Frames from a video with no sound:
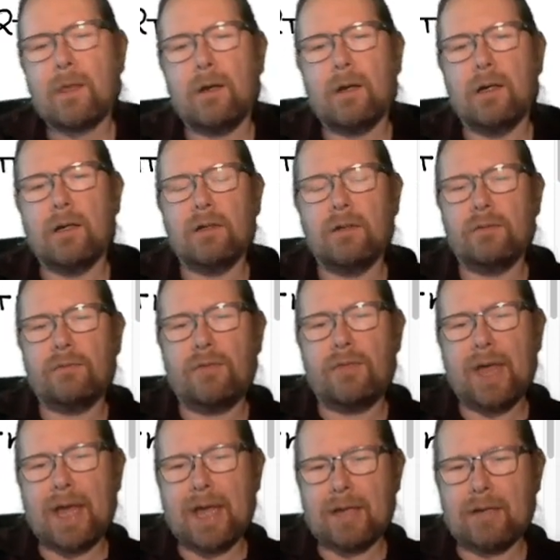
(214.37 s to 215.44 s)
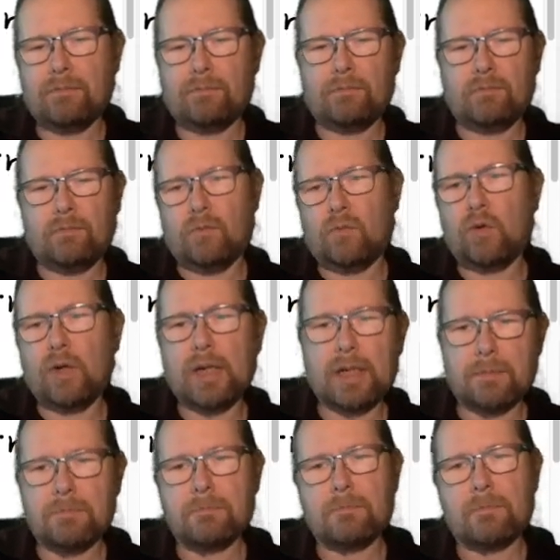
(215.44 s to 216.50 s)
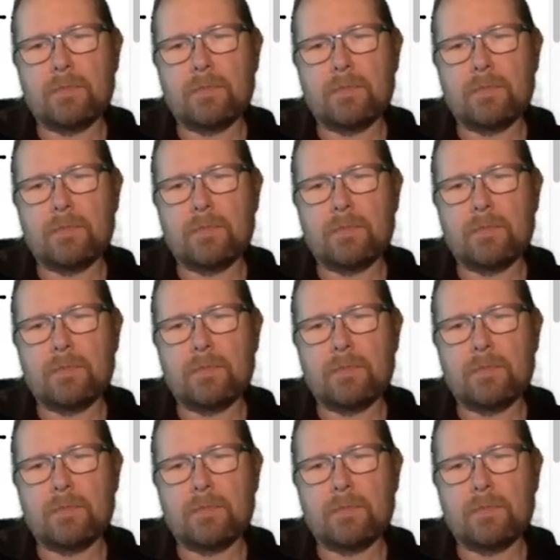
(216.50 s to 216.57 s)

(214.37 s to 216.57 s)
of that ring